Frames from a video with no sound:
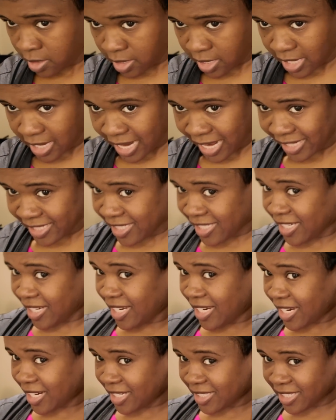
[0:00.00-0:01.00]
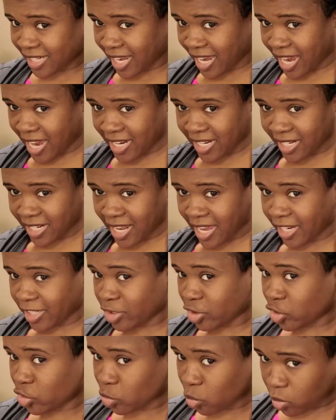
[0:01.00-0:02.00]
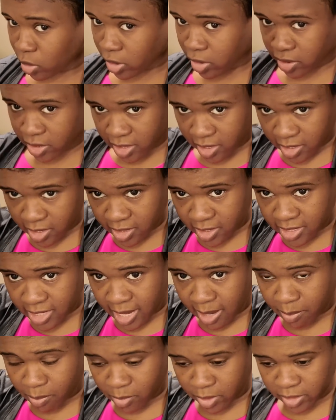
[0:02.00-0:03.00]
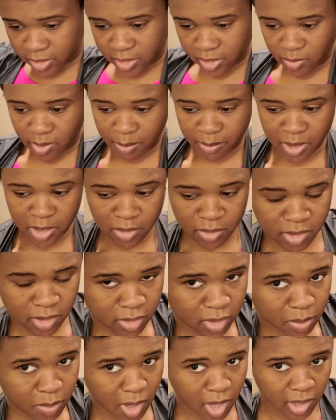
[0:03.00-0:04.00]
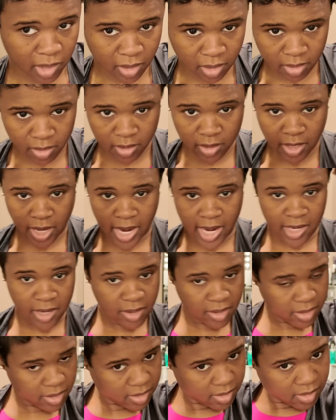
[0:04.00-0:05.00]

And I see that it's kind of like shorter than the top one, so I'm going to use the smaller iron.